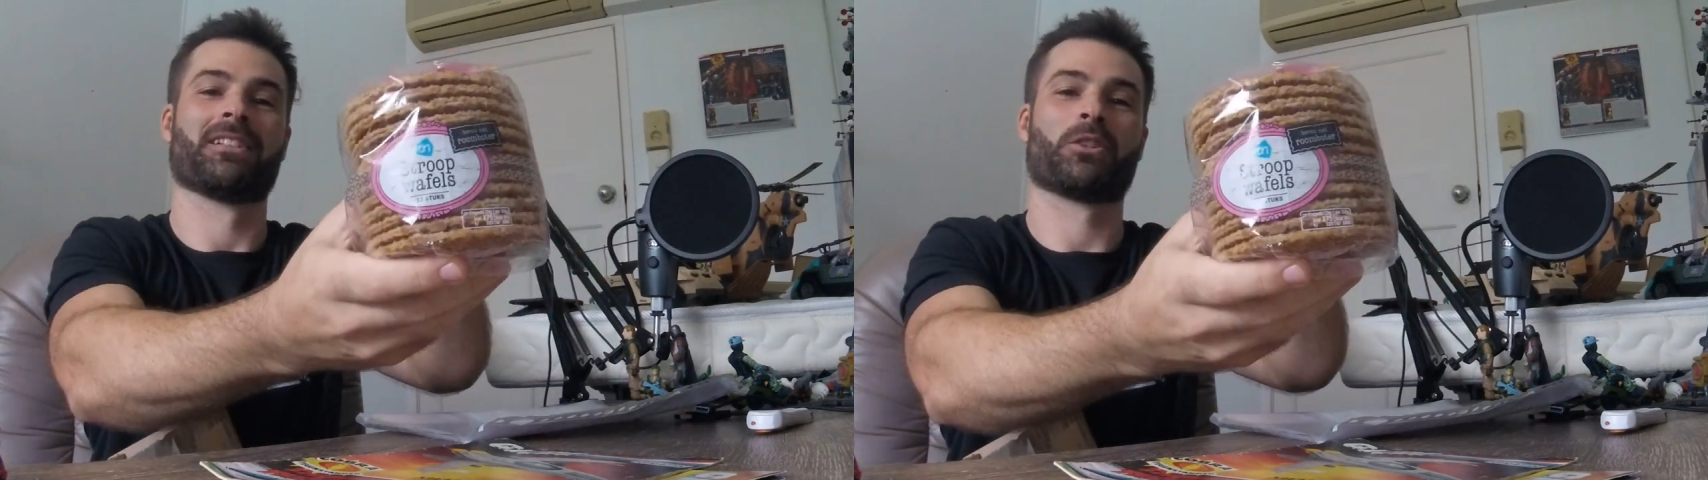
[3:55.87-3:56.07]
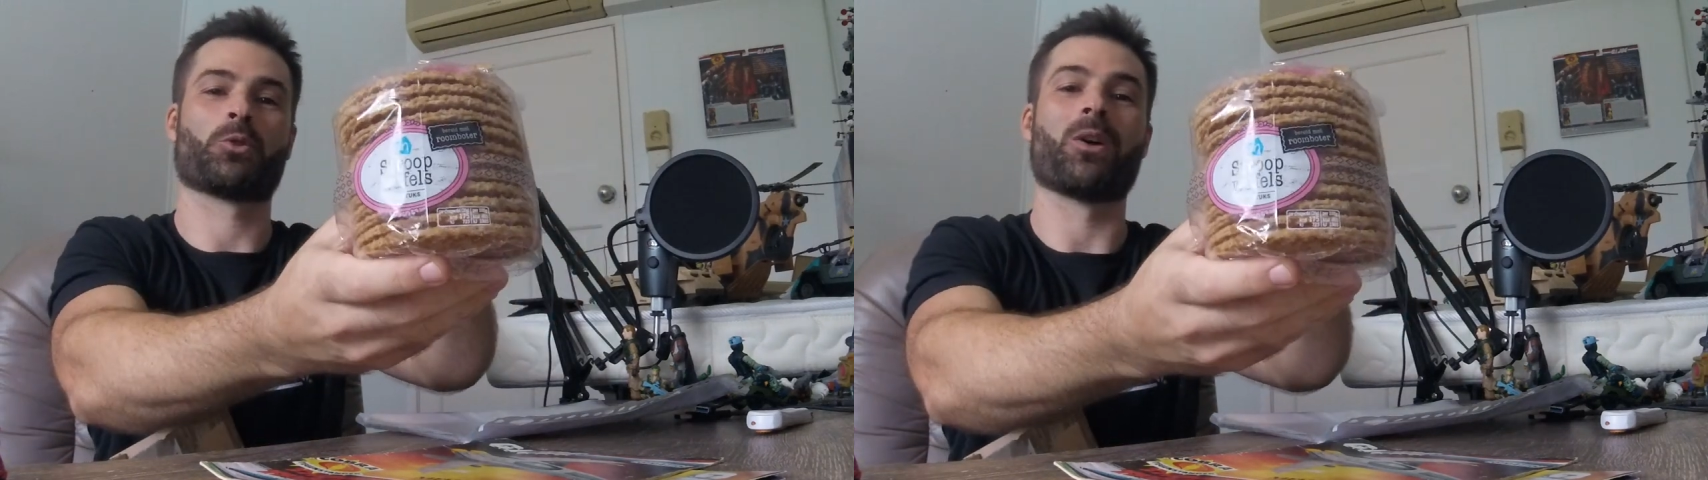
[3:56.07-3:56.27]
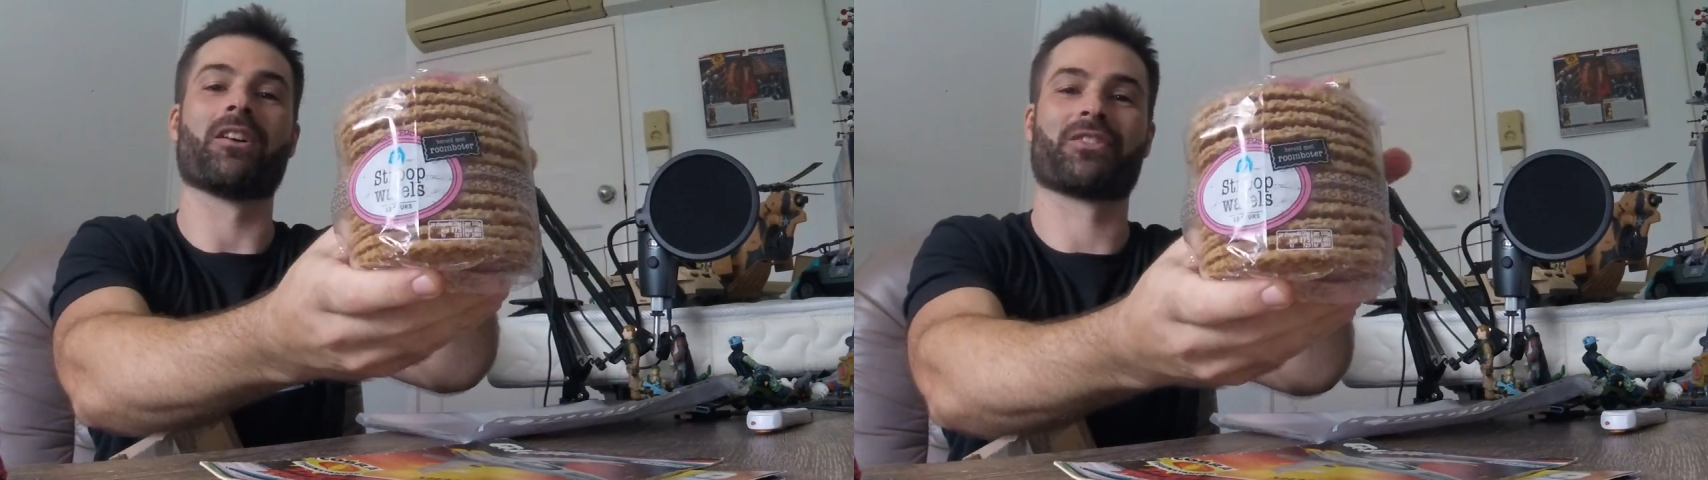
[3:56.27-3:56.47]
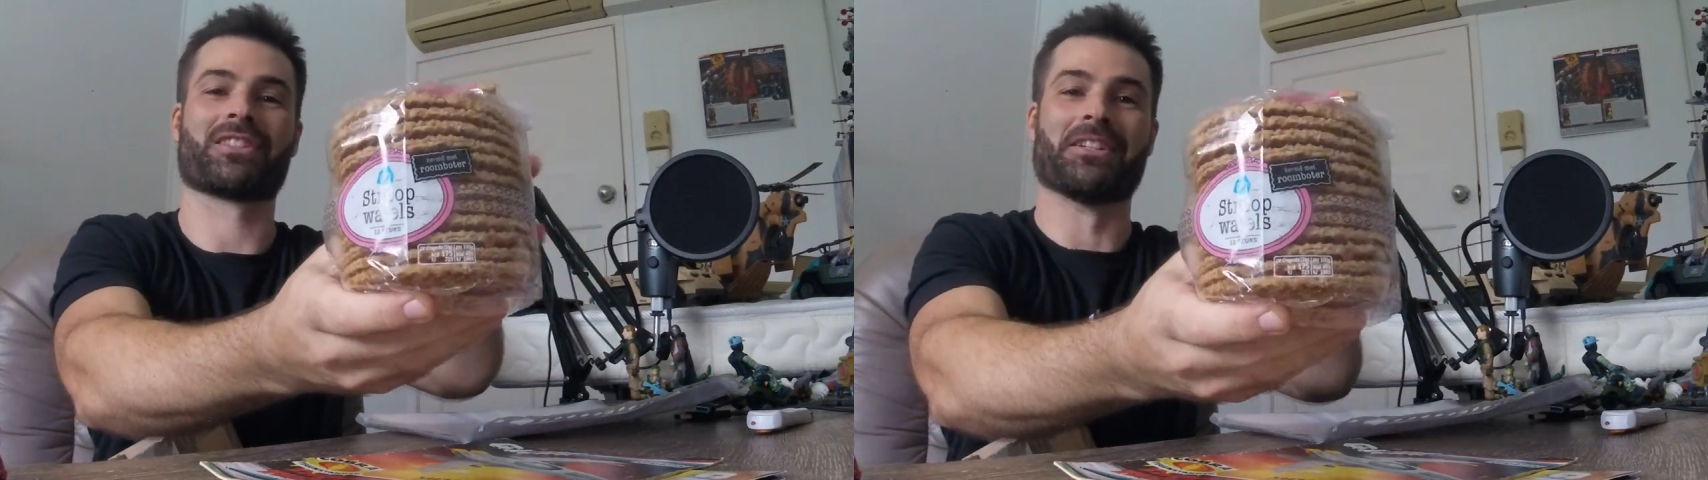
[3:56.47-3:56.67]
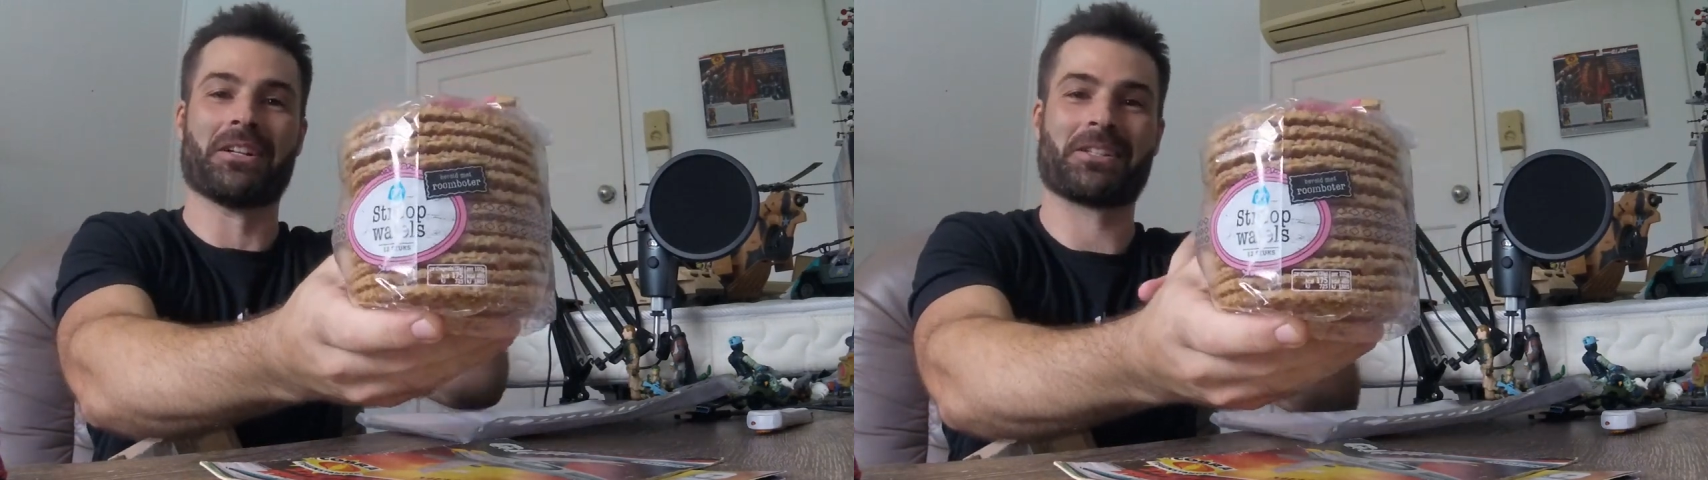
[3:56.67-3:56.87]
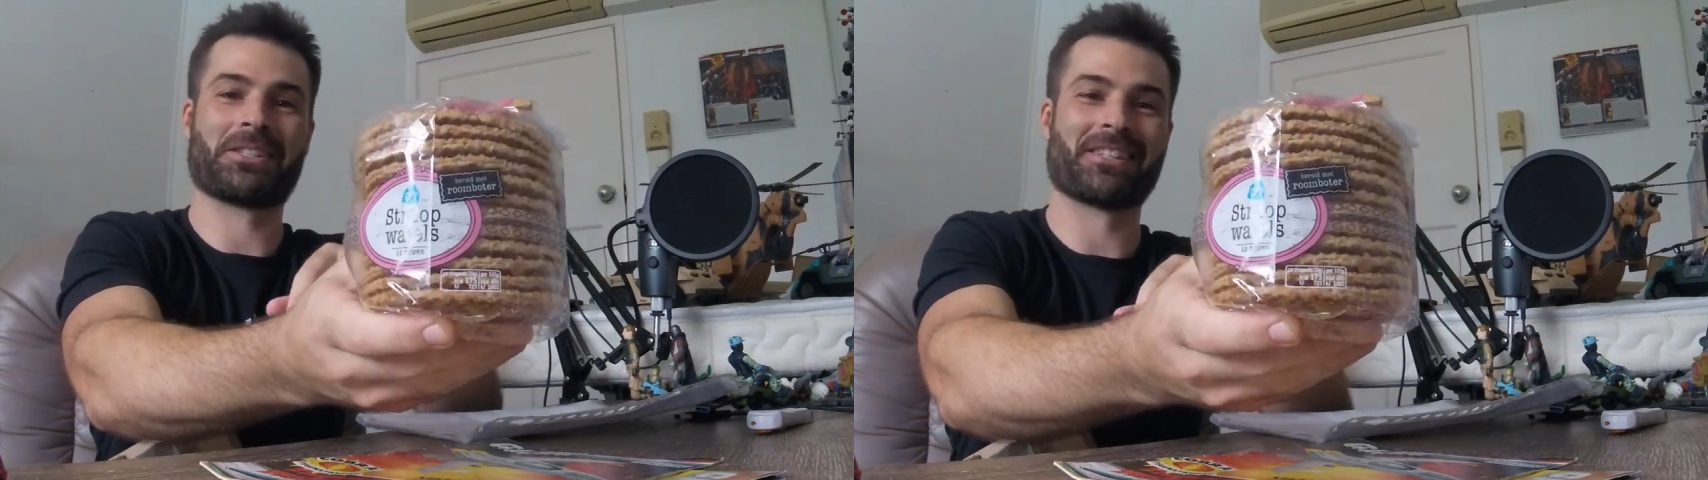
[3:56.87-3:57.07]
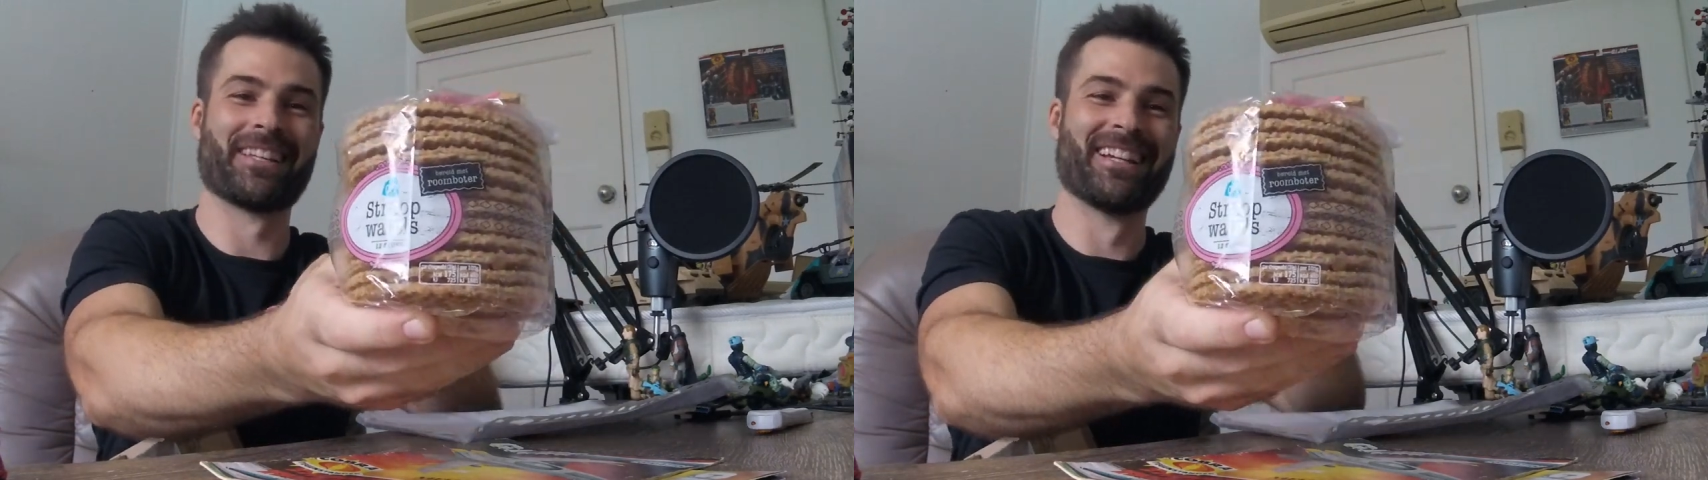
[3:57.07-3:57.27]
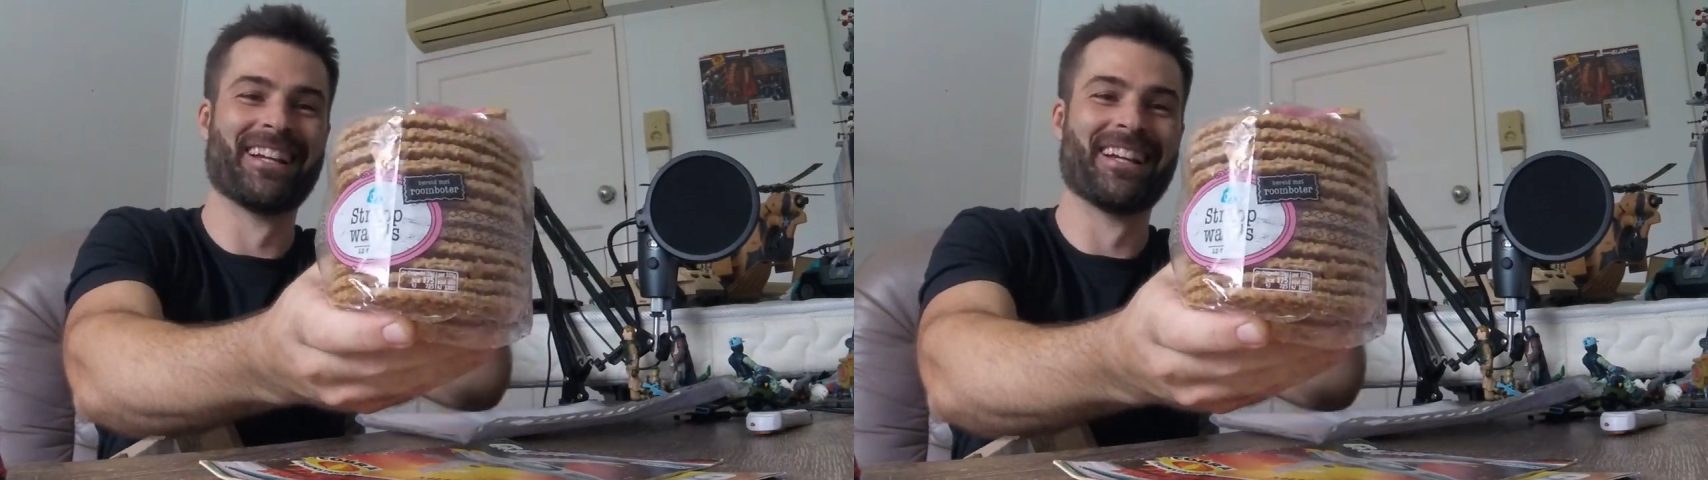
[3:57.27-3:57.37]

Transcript: 12 sticks.